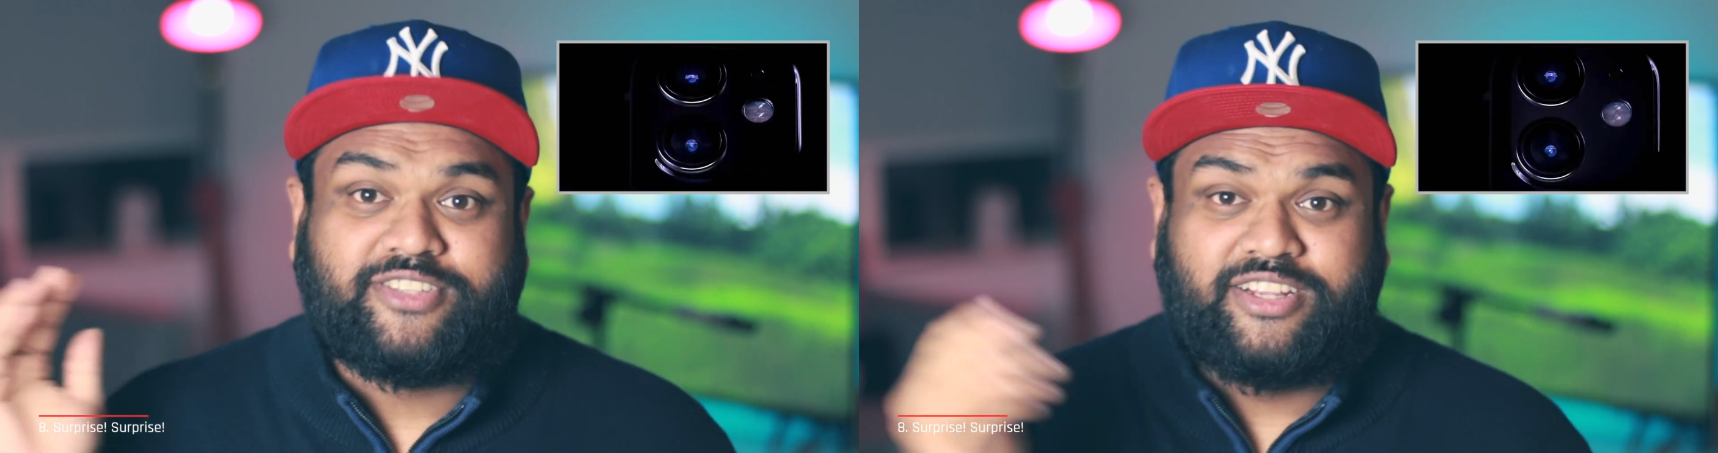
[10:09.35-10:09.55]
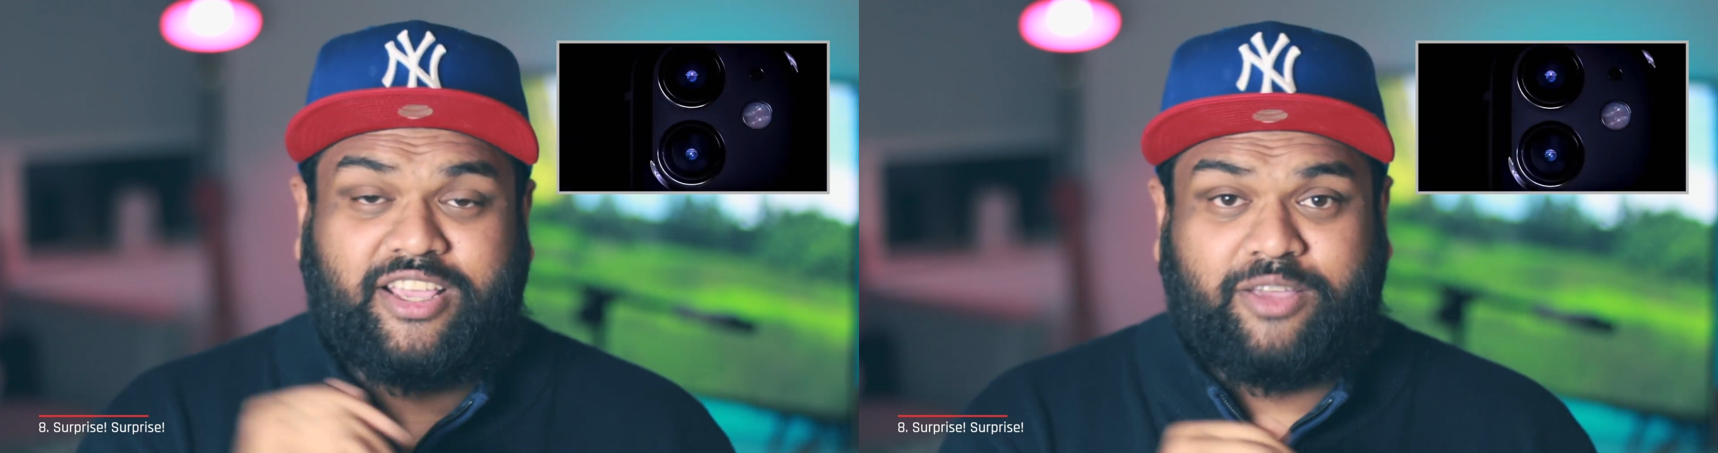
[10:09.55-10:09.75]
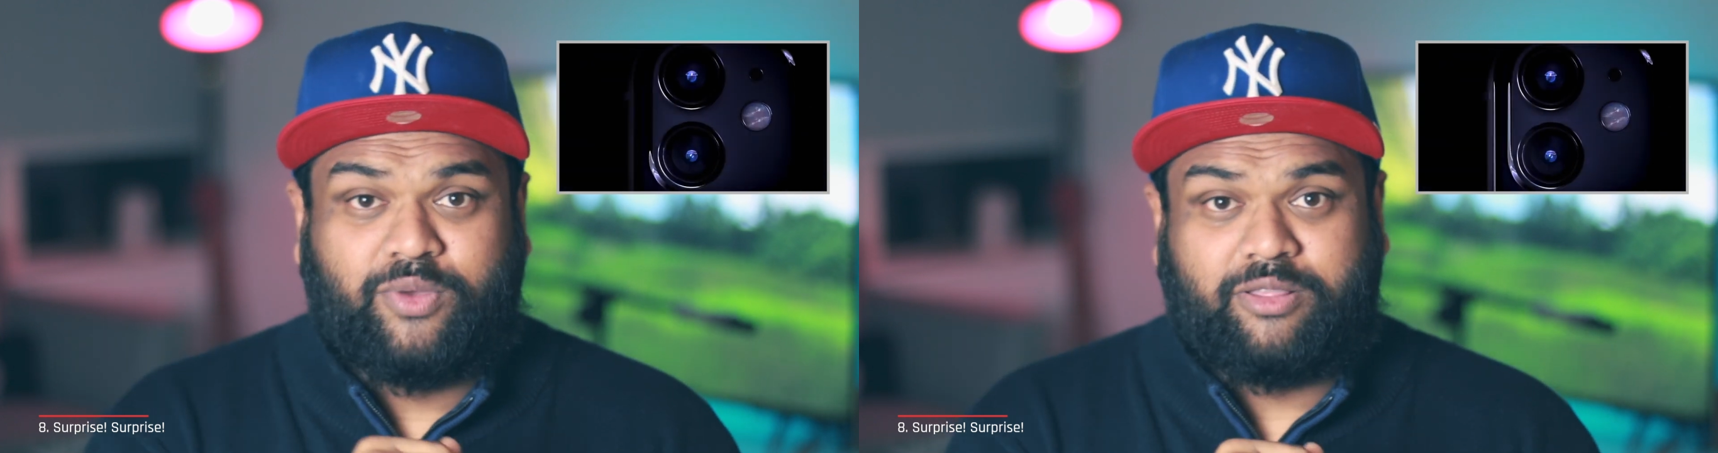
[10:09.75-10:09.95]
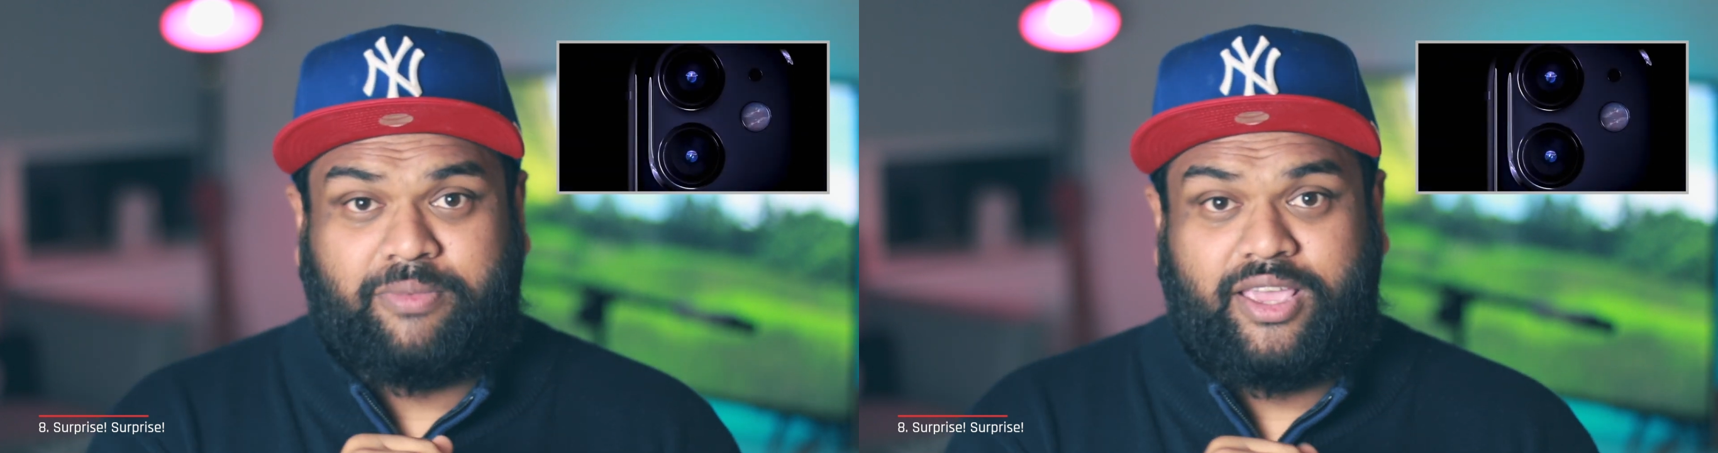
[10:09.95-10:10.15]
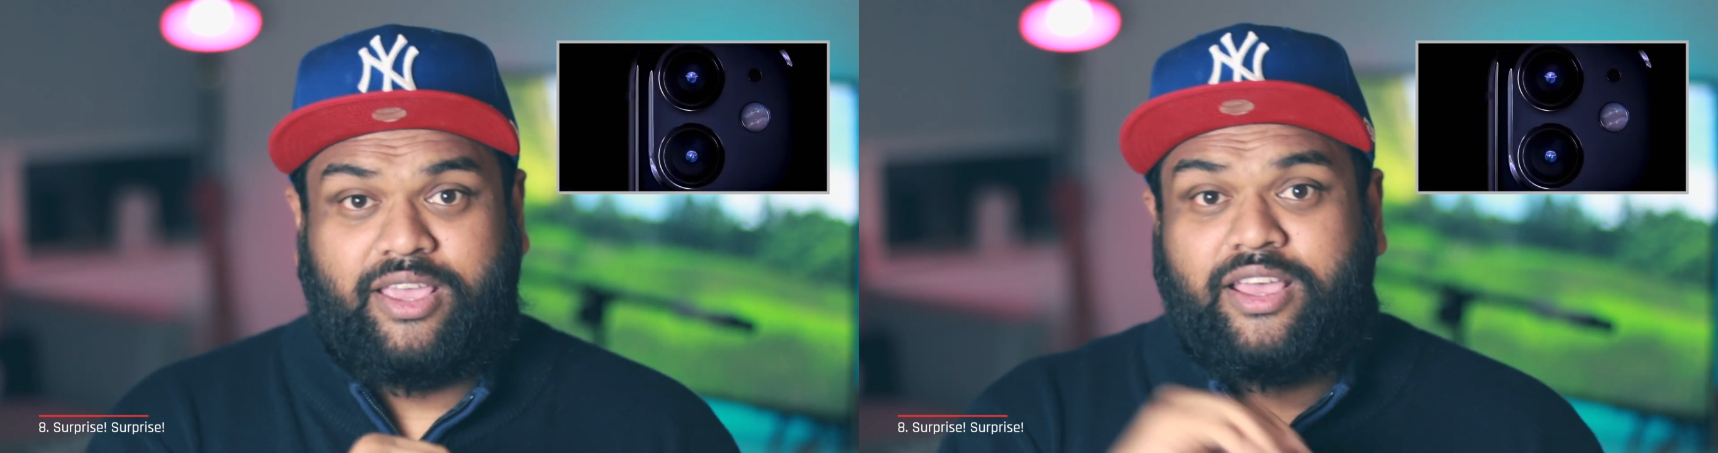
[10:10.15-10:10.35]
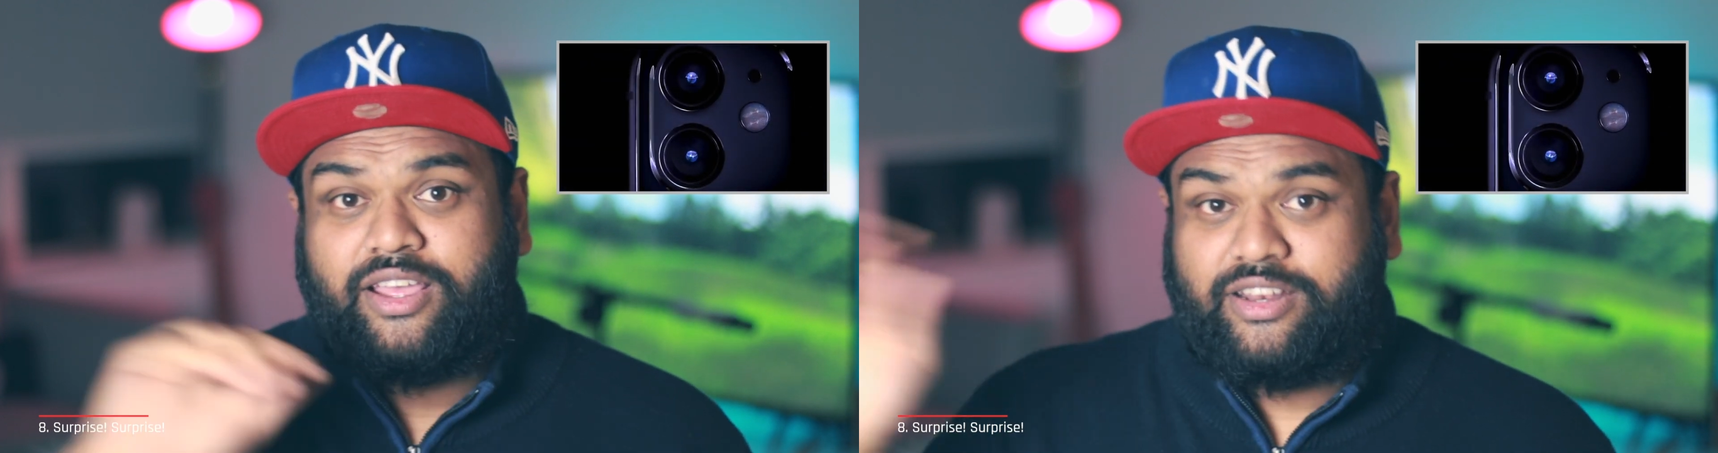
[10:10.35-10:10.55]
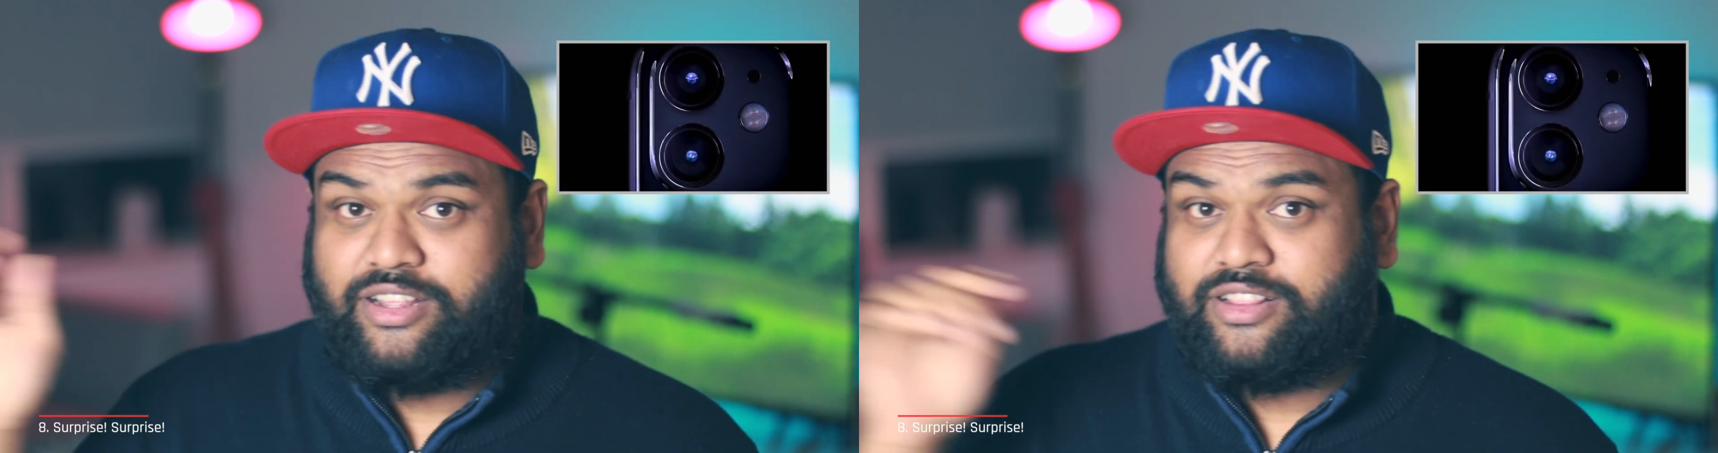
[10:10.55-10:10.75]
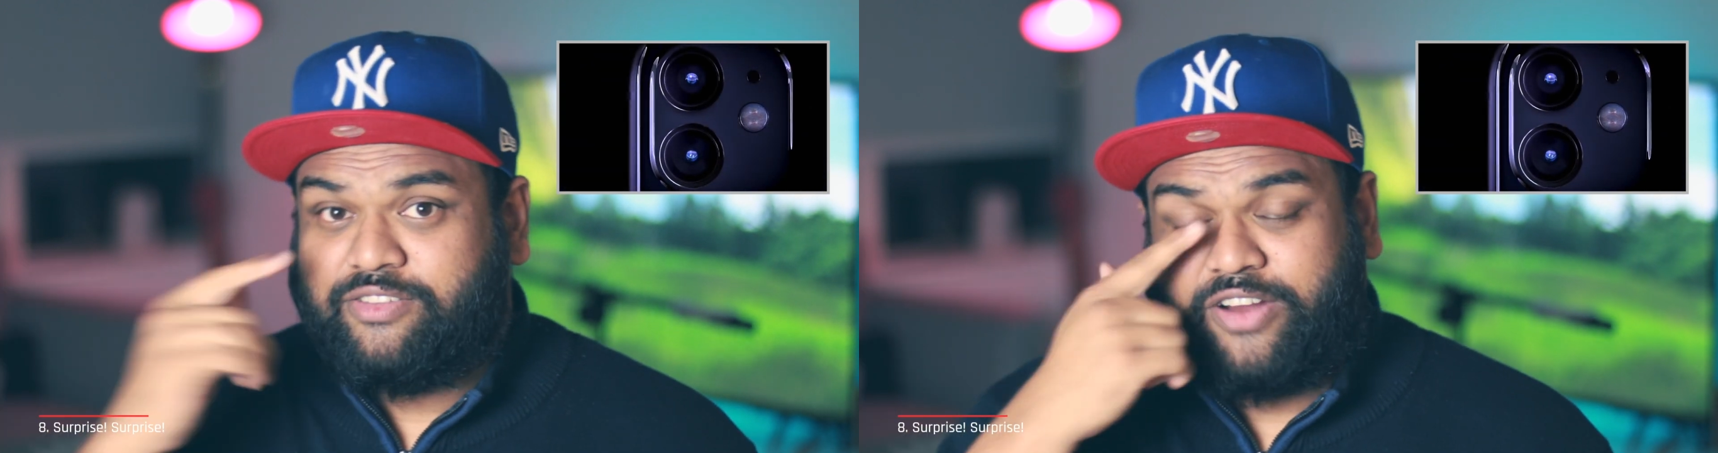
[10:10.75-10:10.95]
sticking with me
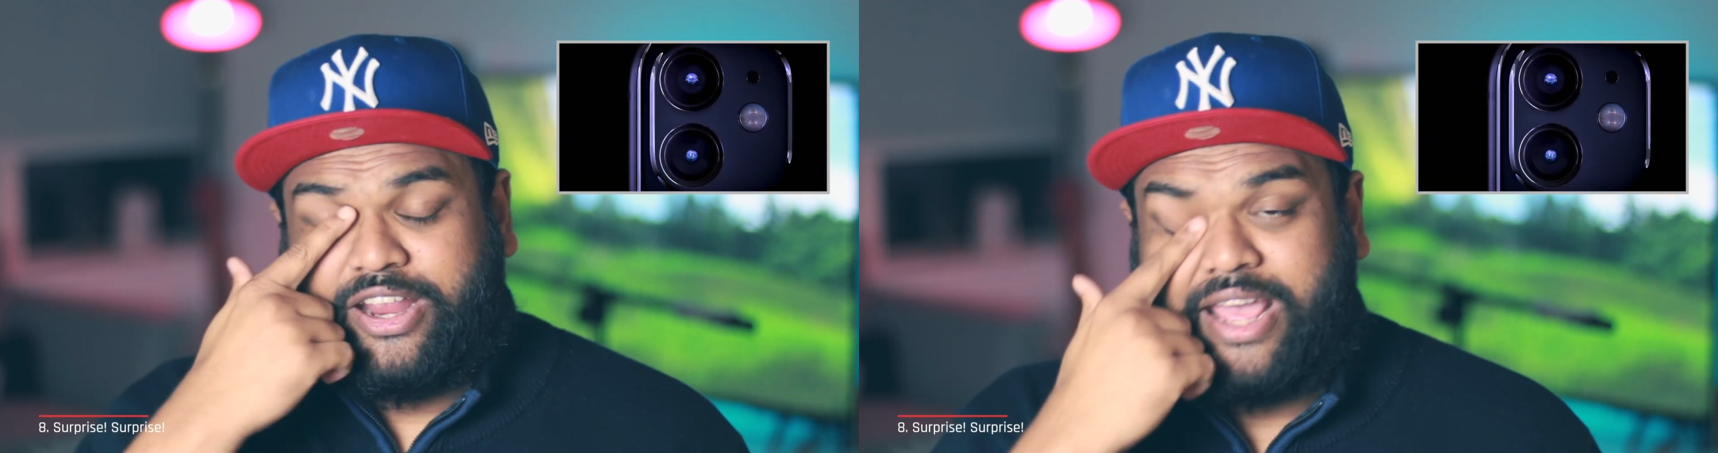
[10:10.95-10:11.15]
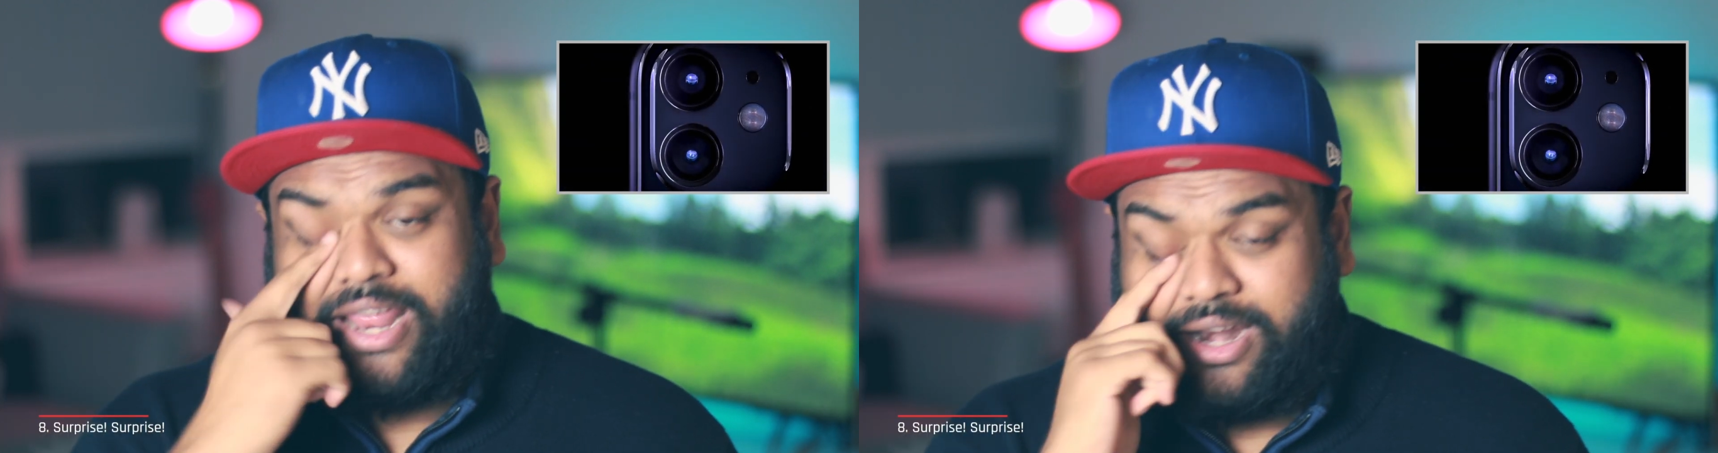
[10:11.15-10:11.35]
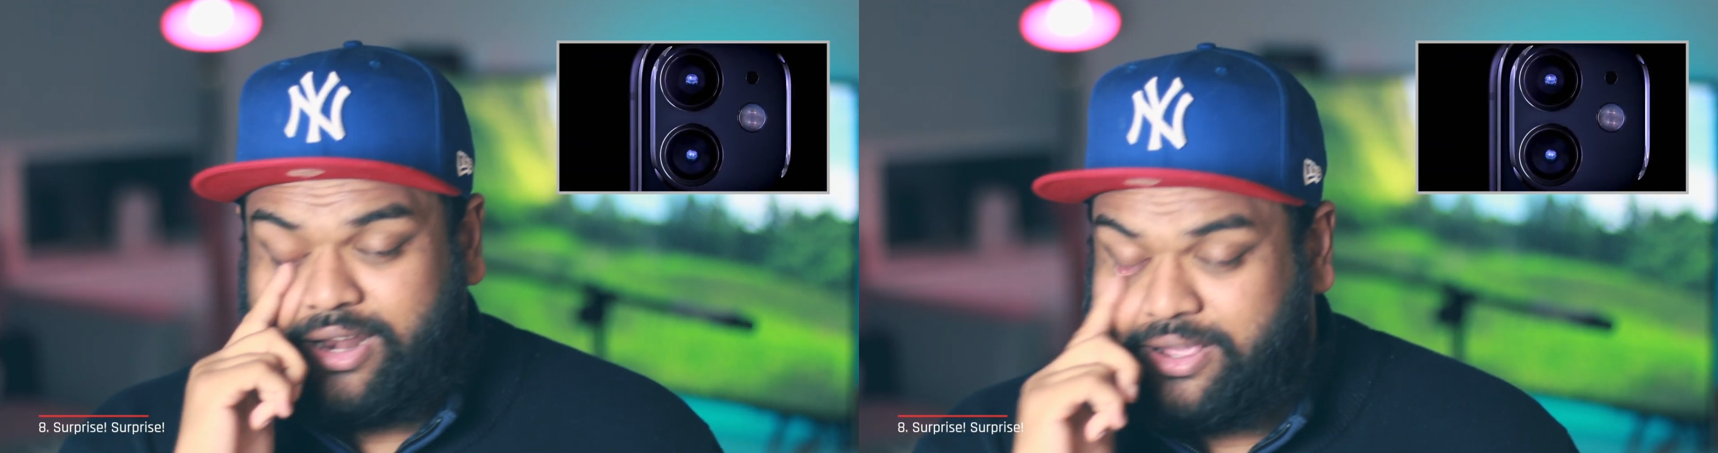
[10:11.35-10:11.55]
till the very end.